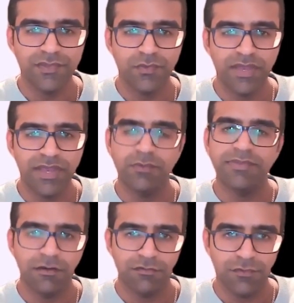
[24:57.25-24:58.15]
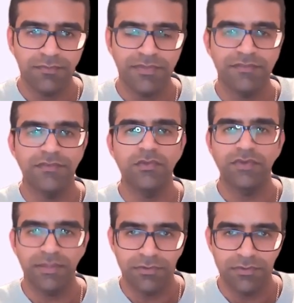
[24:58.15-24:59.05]
where it would be helpful if
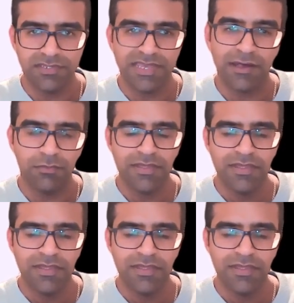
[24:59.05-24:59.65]
you're able to help.